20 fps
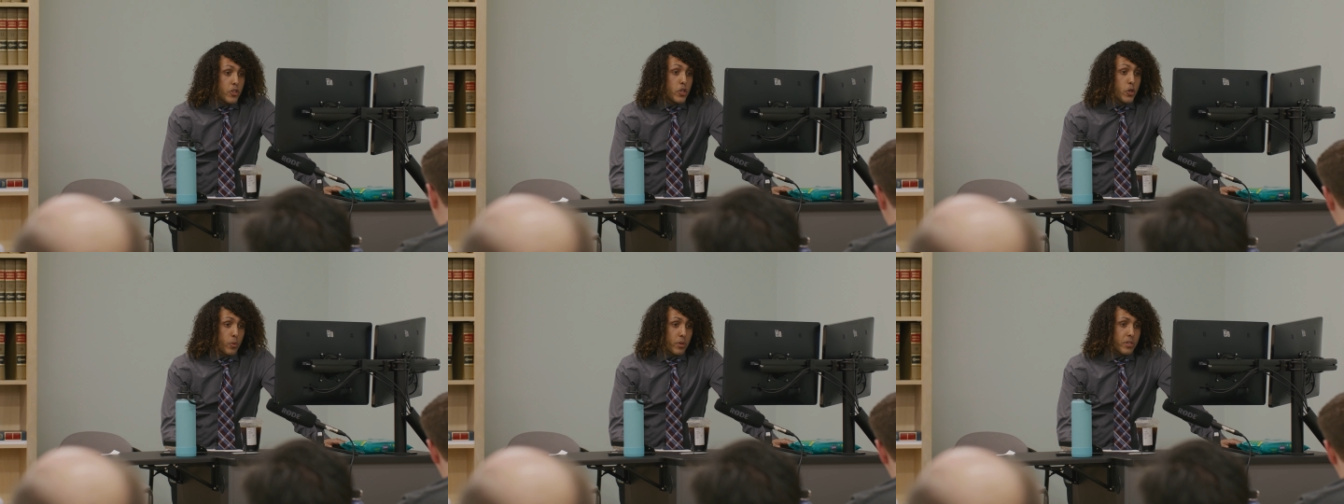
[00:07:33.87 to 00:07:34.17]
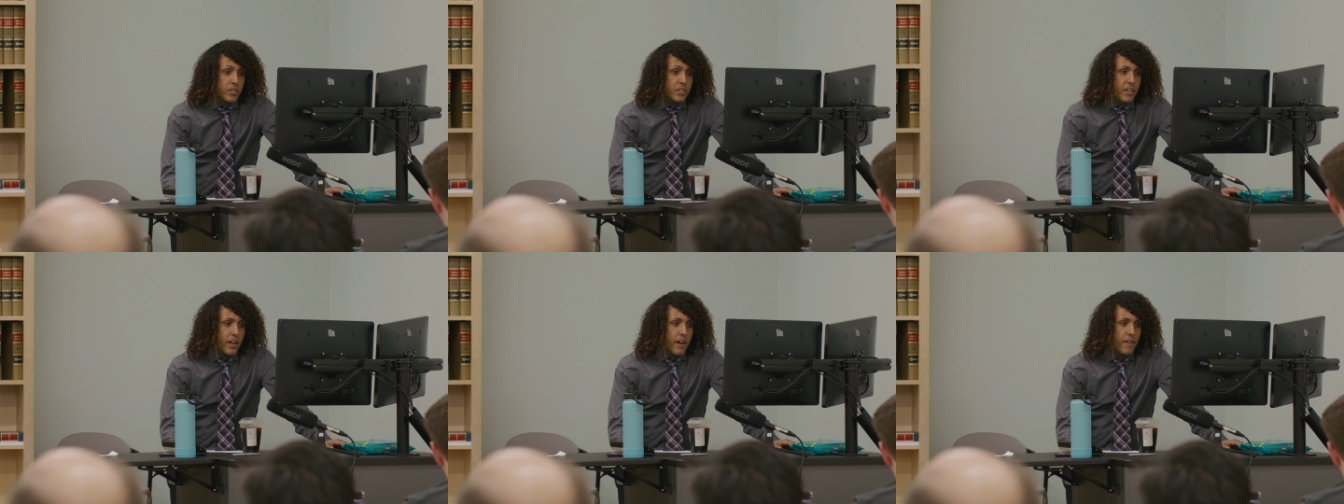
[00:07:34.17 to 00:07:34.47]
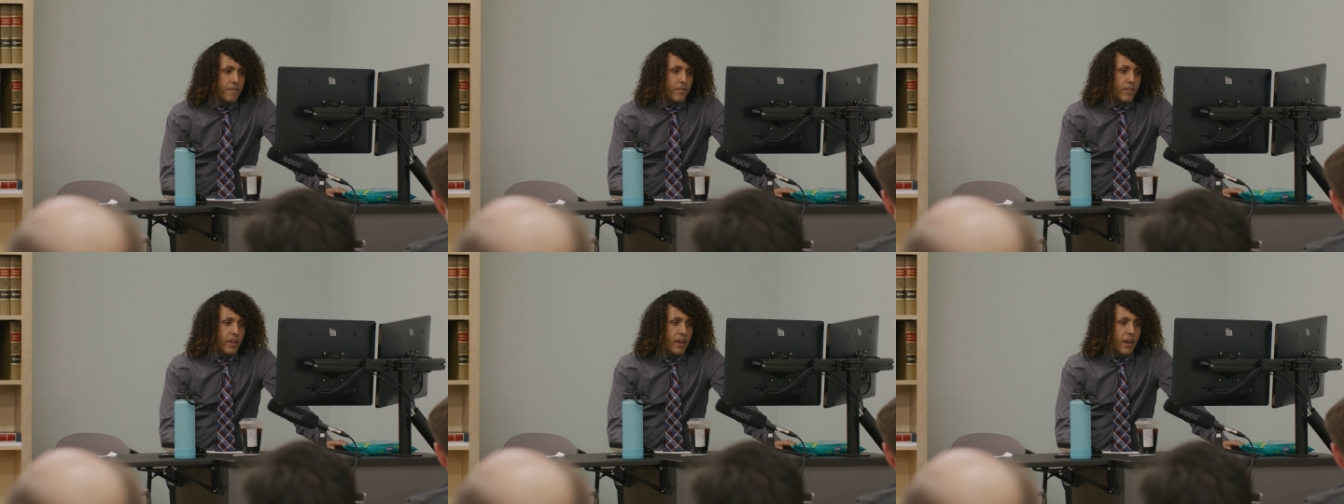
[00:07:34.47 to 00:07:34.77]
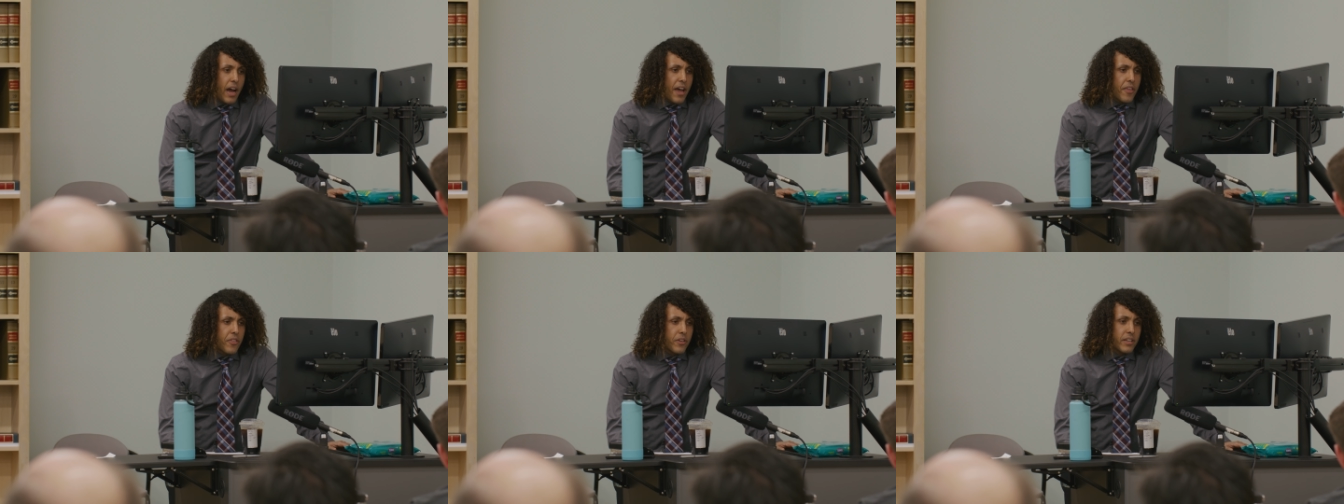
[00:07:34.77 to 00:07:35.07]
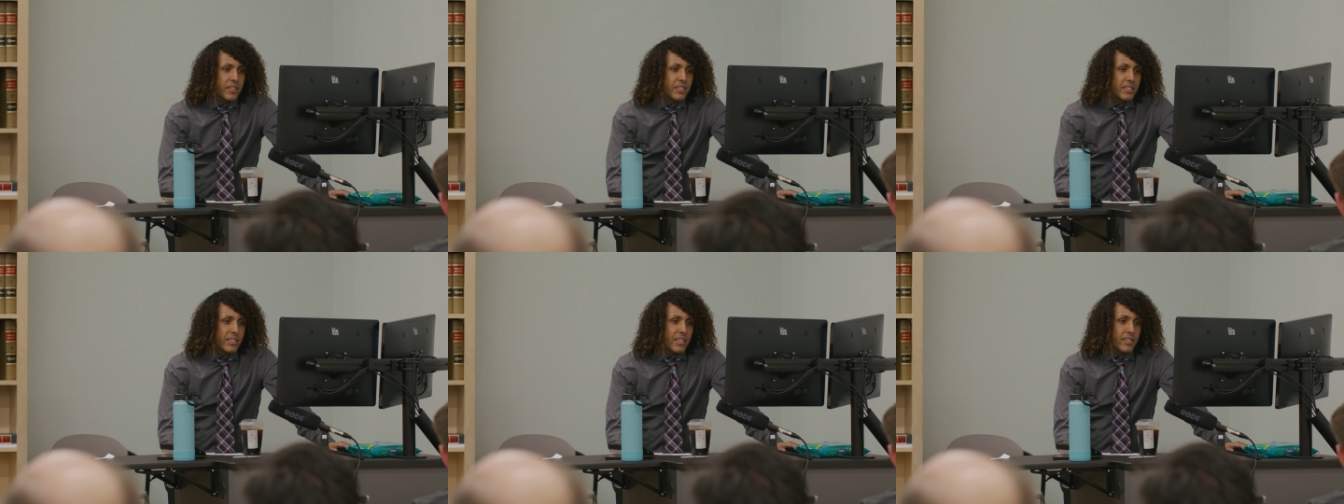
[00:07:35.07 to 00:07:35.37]
newer stuff. I
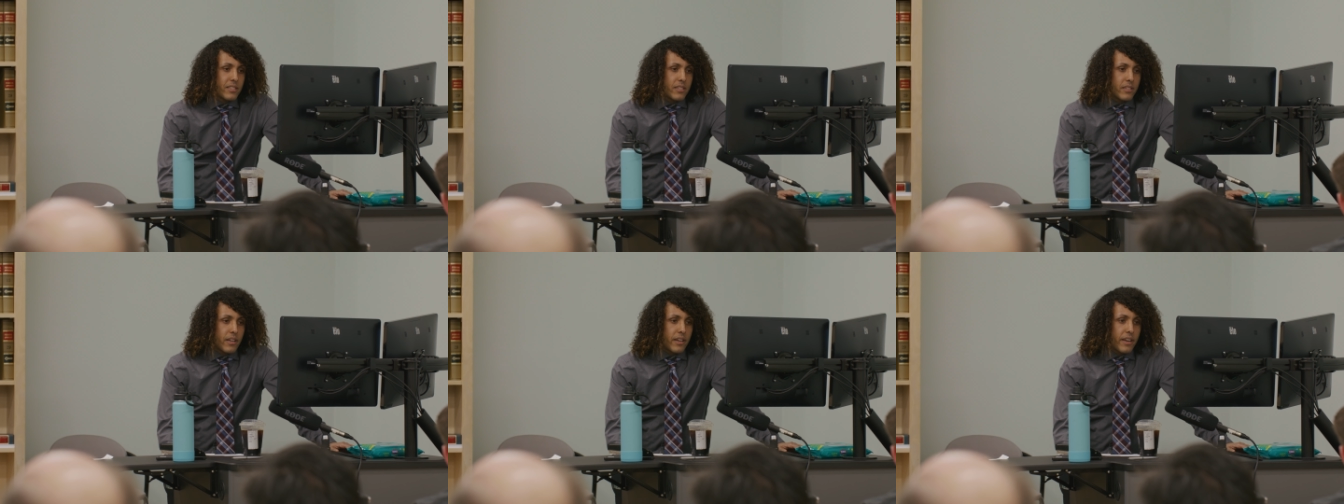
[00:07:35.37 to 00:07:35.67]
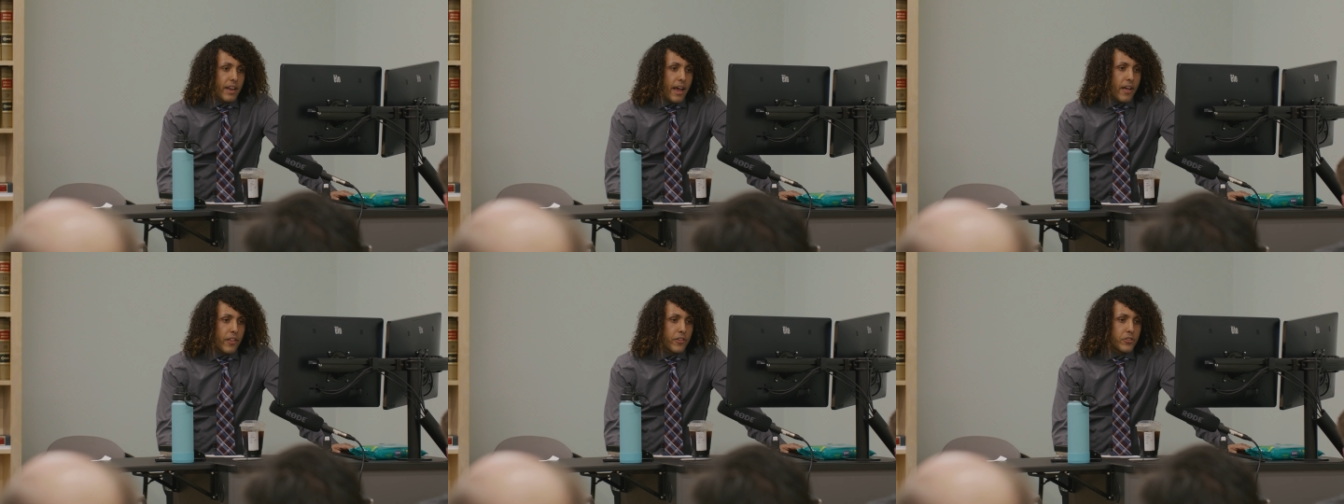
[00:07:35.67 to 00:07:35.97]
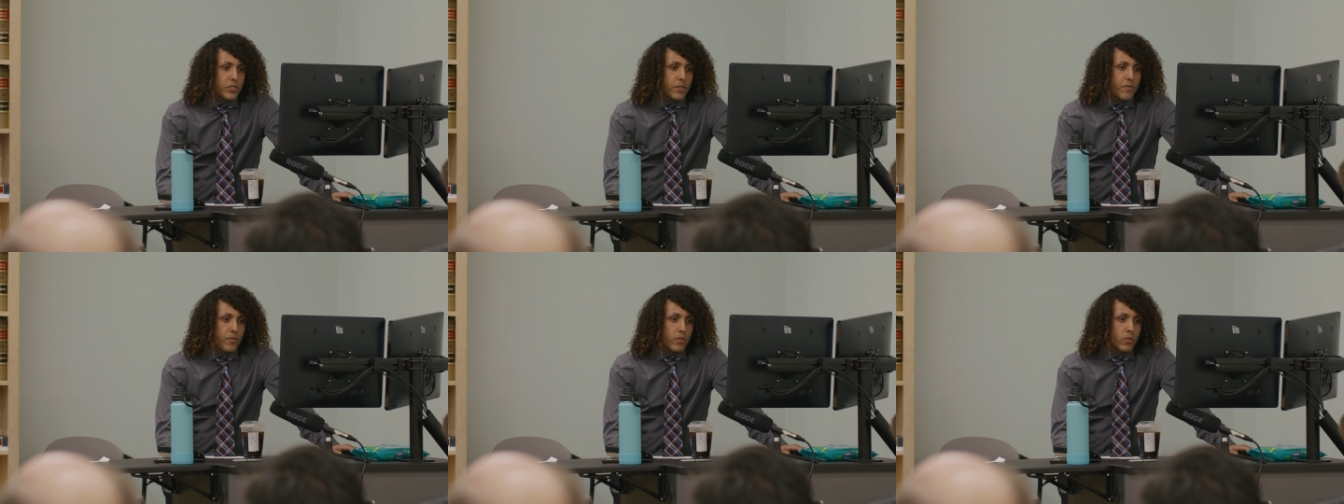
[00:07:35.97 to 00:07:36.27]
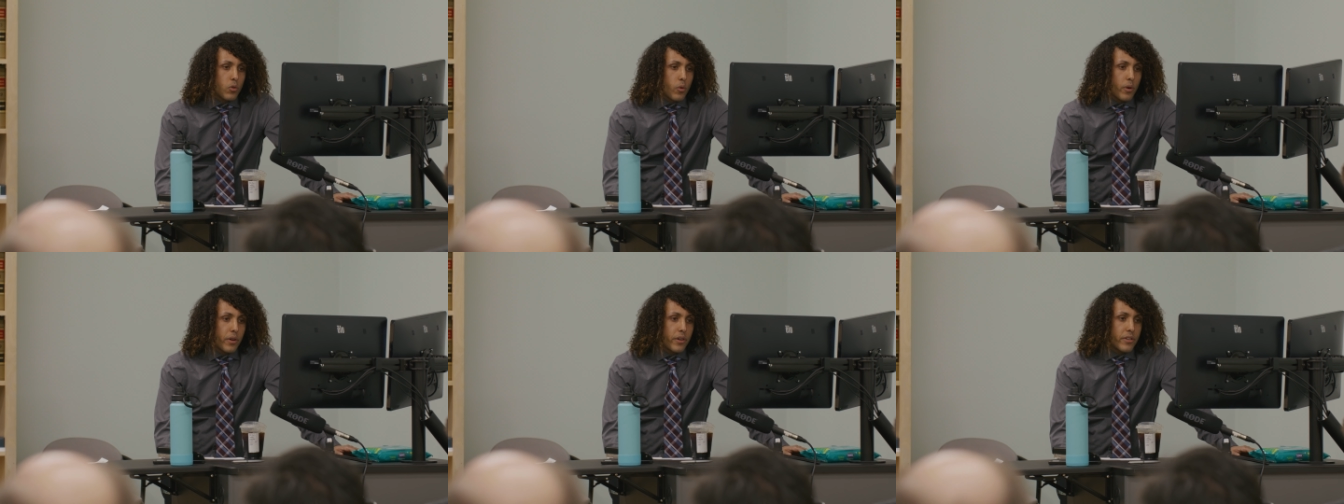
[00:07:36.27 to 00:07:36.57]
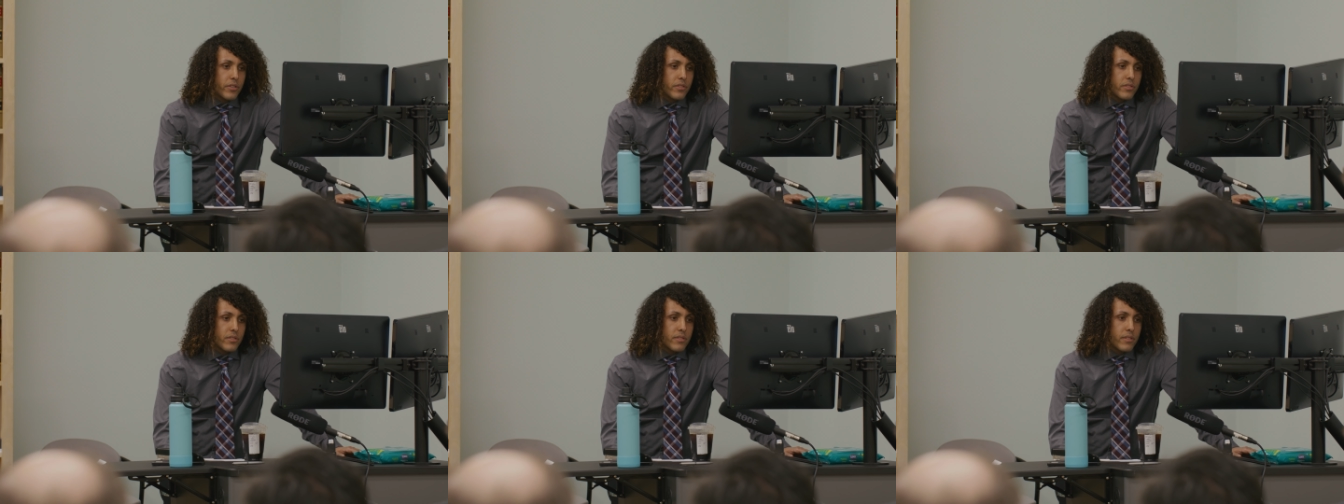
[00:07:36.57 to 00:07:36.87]
think a decent analogy for
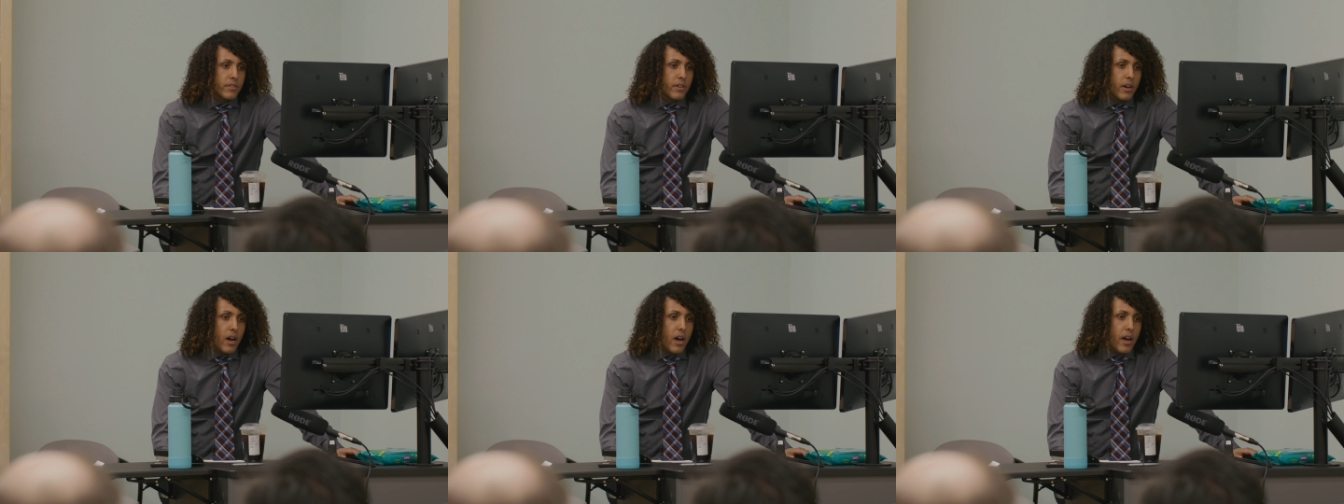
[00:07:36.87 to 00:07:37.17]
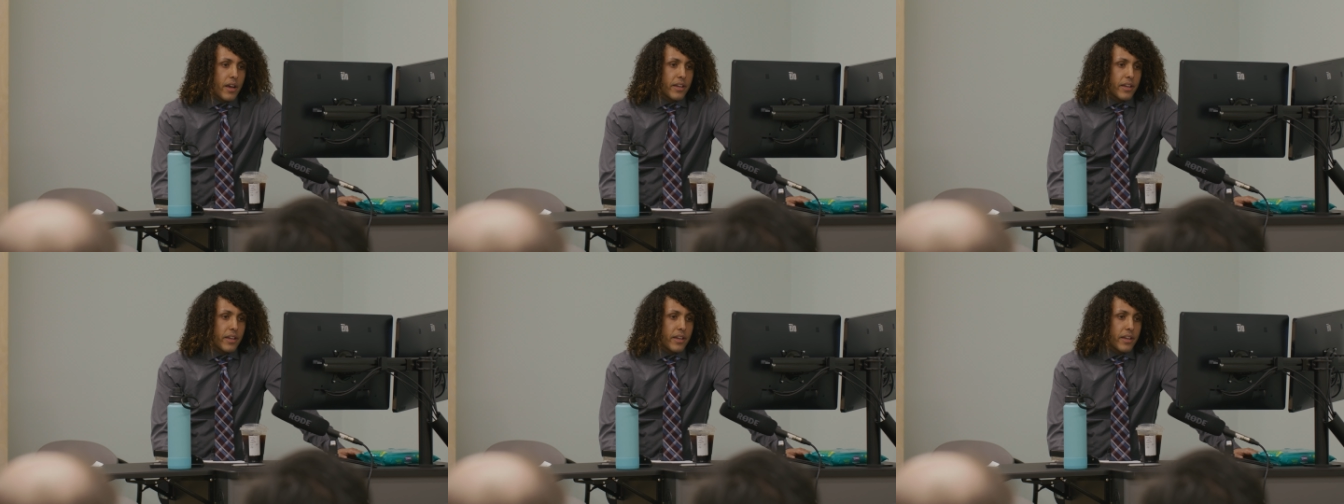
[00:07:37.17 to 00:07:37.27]
lawyers